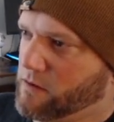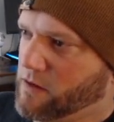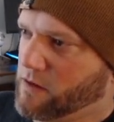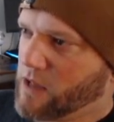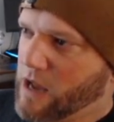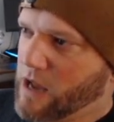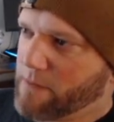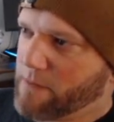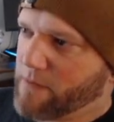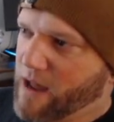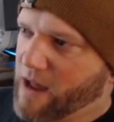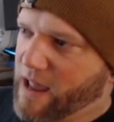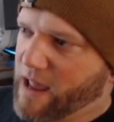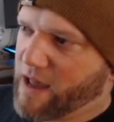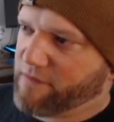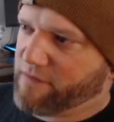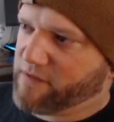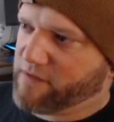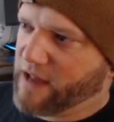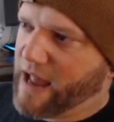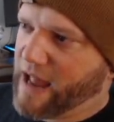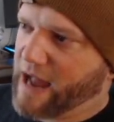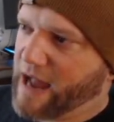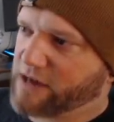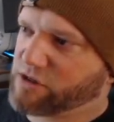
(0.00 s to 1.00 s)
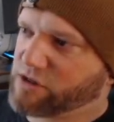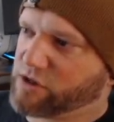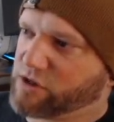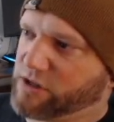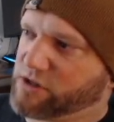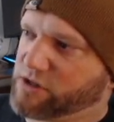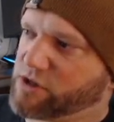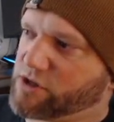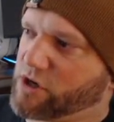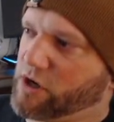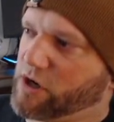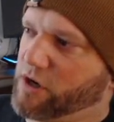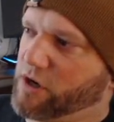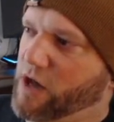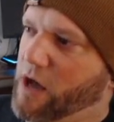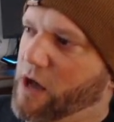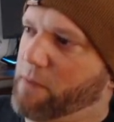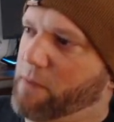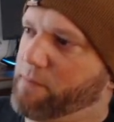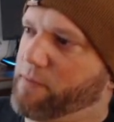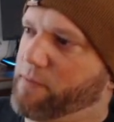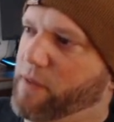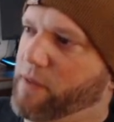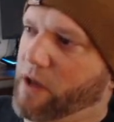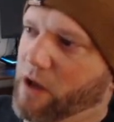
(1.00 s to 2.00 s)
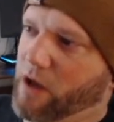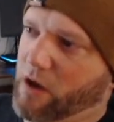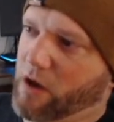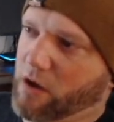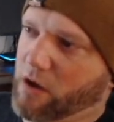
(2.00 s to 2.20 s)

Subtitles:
might have to actually turn up the